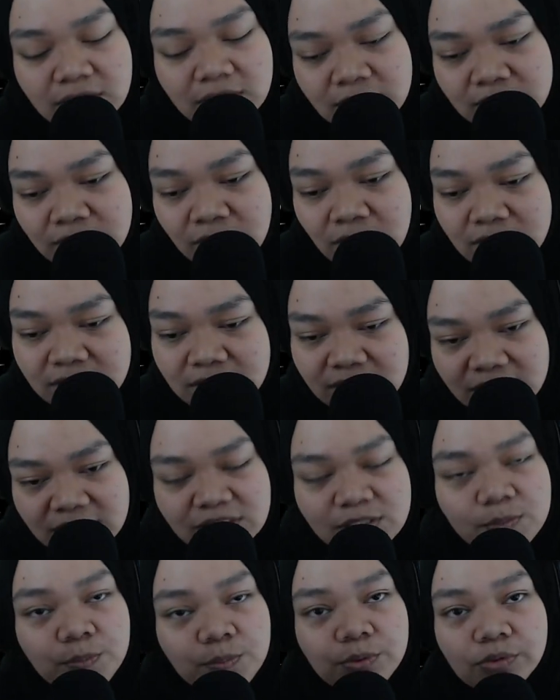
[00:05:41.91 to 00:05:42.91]
it's not
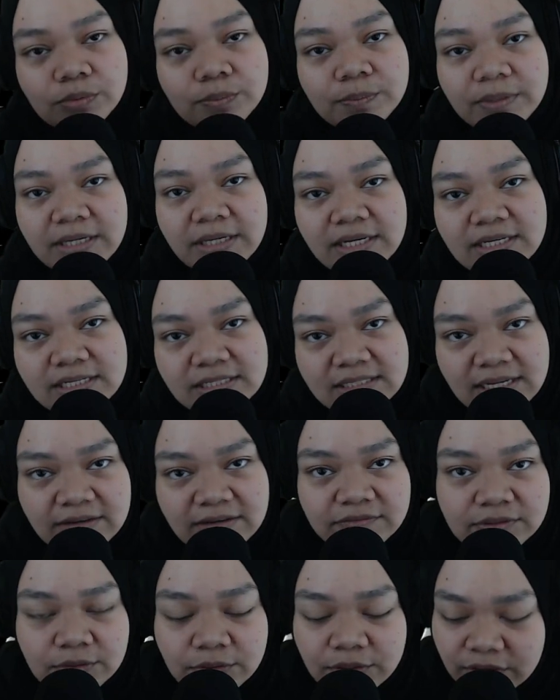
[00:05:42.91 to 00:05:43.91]
just pro players
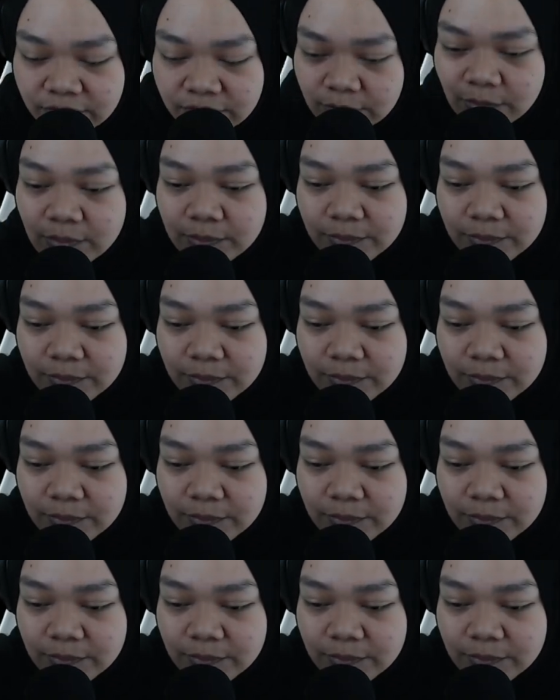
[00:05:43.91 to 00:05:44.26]
level no if we were